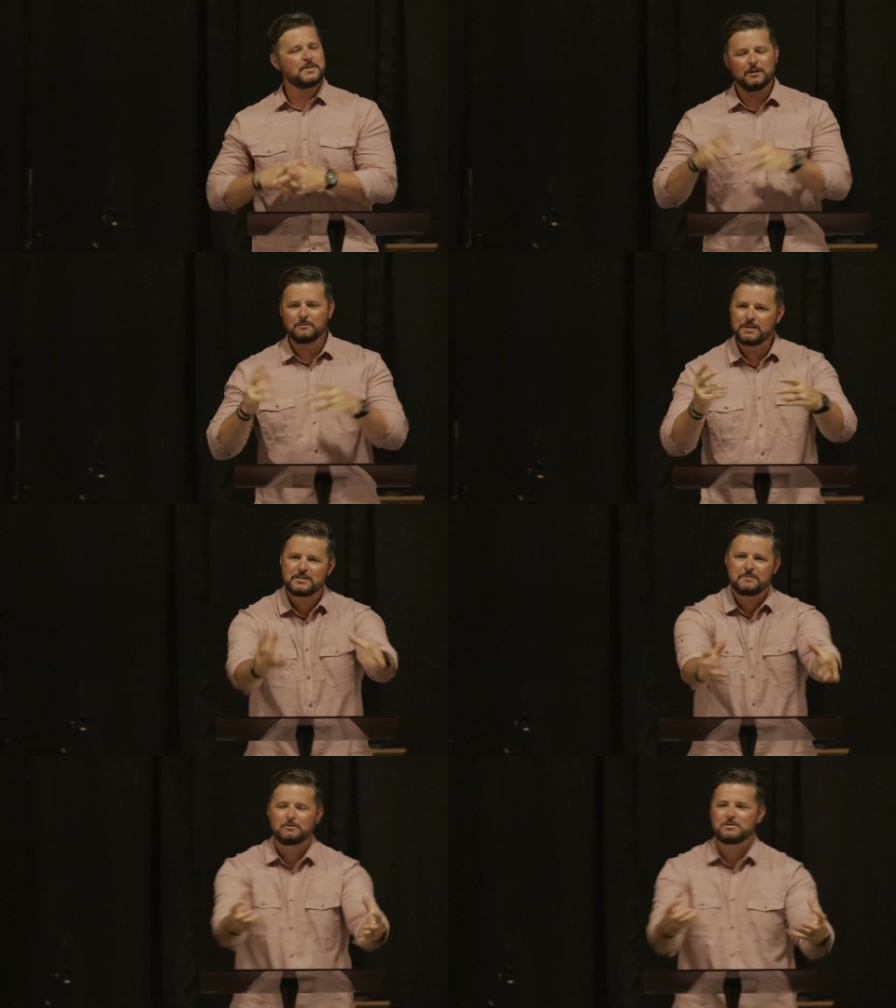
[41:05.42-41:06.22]
Let me get rid
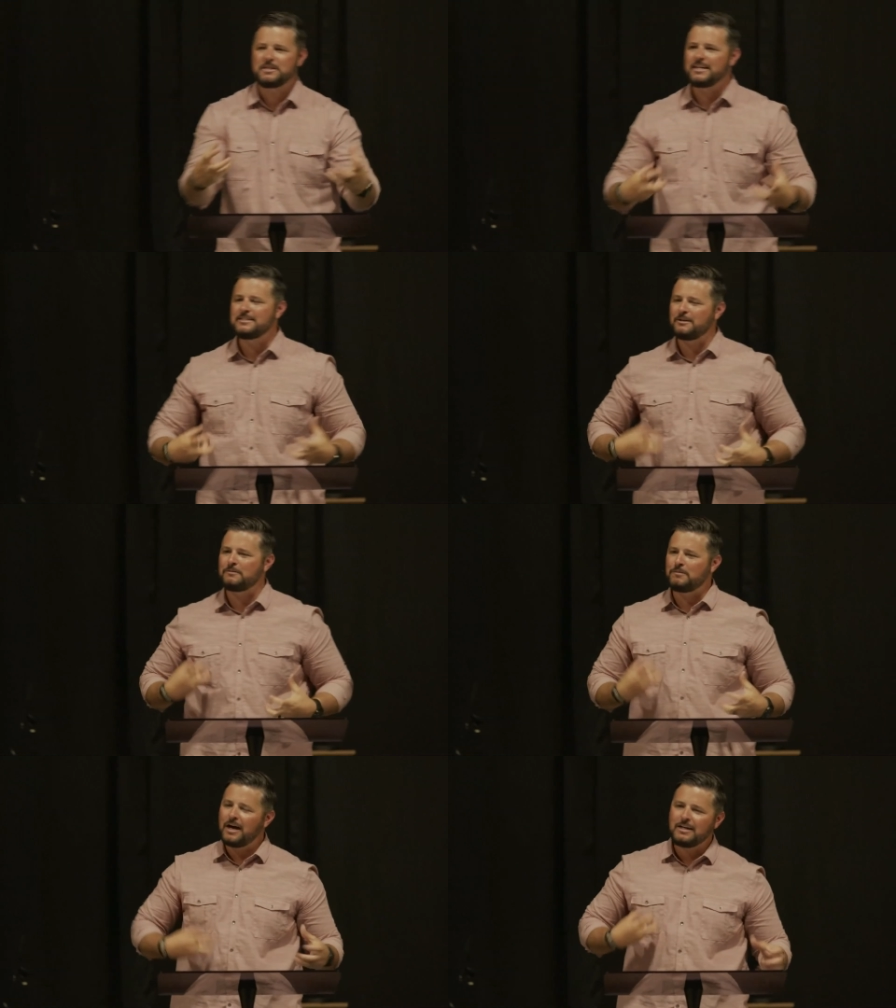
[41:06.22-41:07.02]
of some of those things that
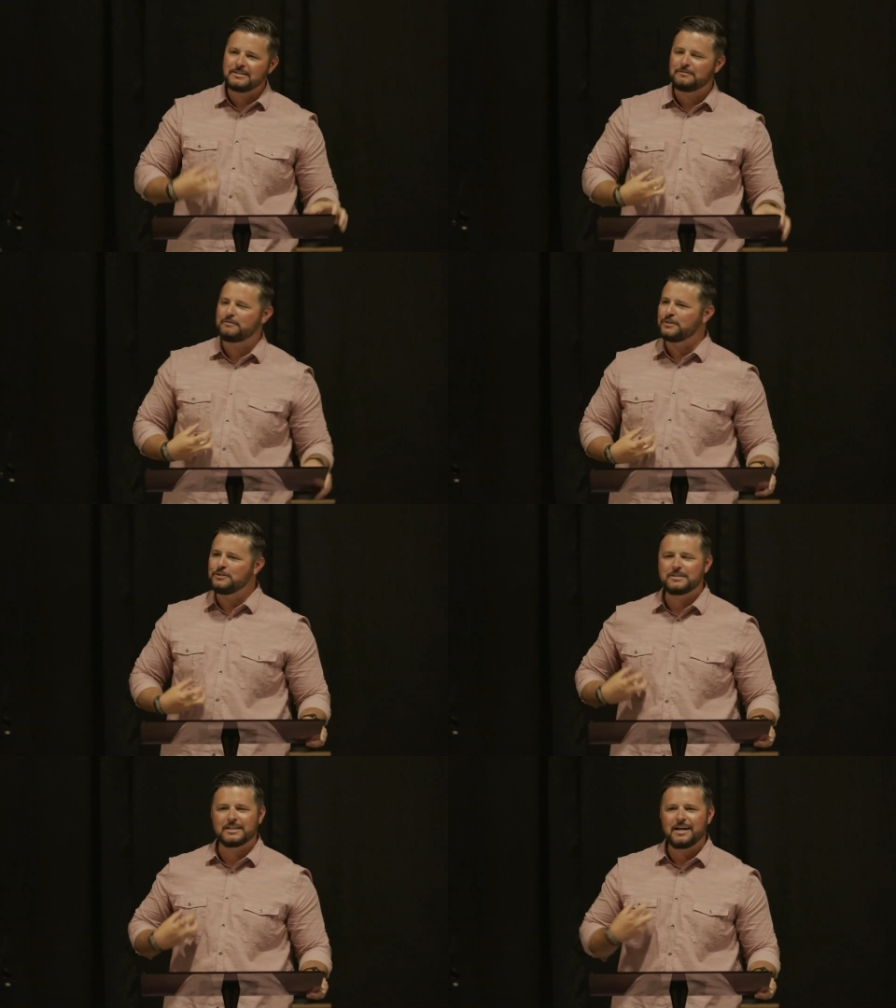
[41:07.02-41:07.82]
are rotting
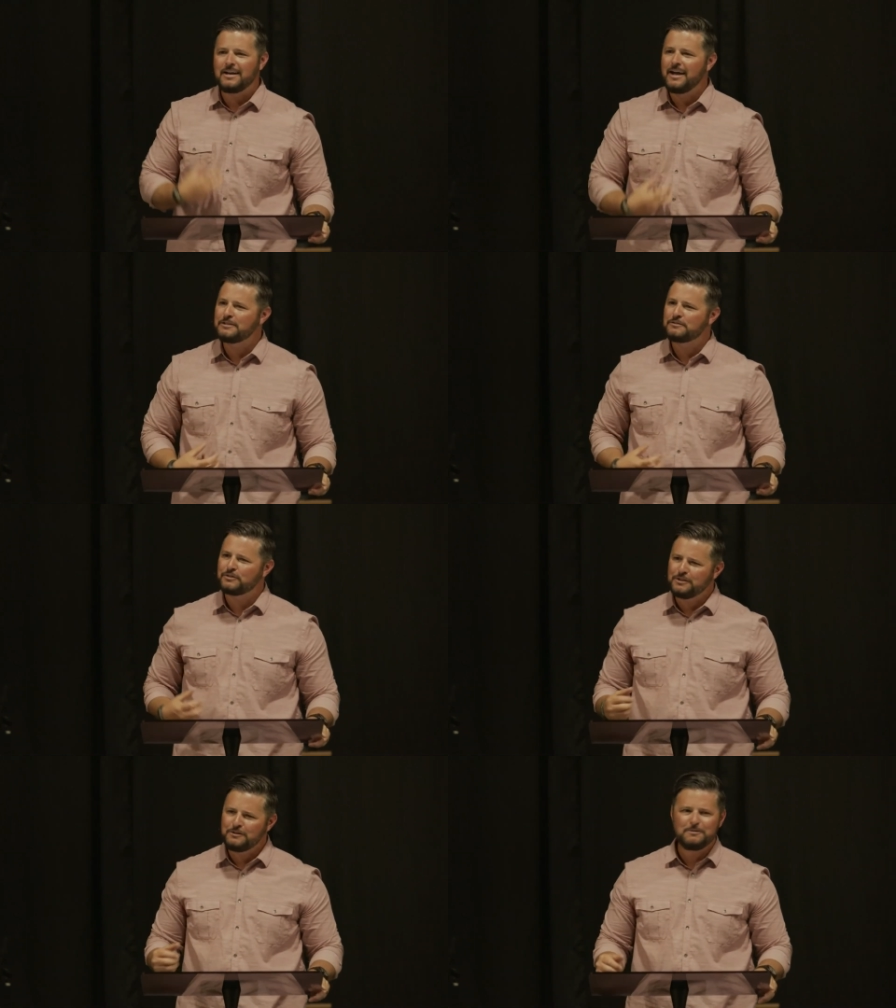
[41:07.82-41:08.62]
fruit that God has
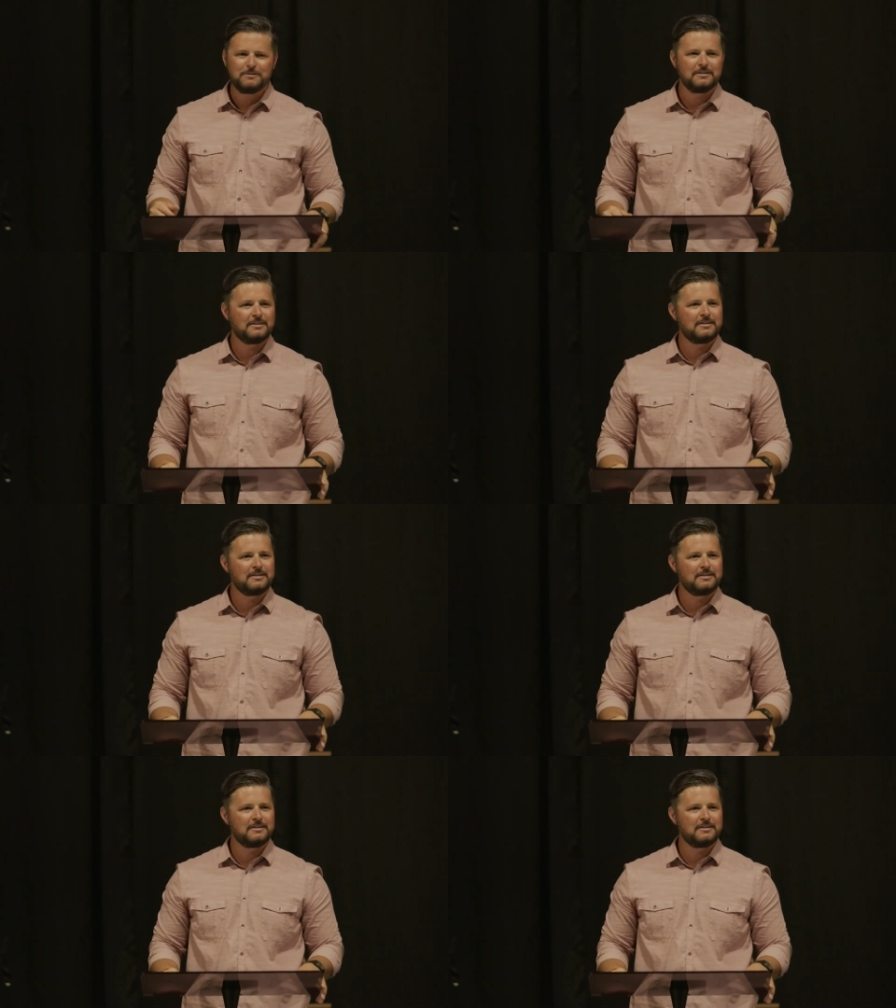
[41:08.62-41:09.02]
for you.